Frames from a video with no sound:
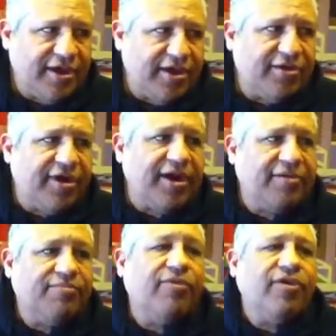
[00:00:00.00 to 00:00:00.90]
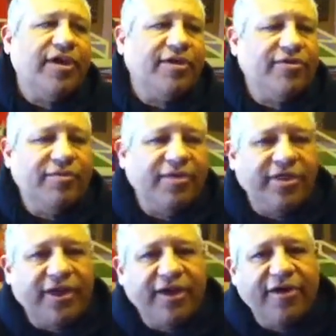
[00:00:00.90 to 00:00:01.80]
equinox point would
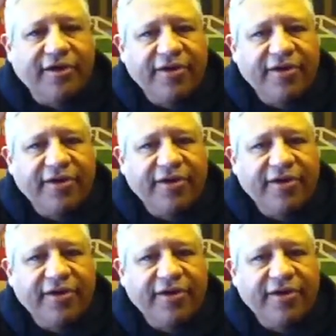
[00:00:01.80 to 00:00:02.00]
be there.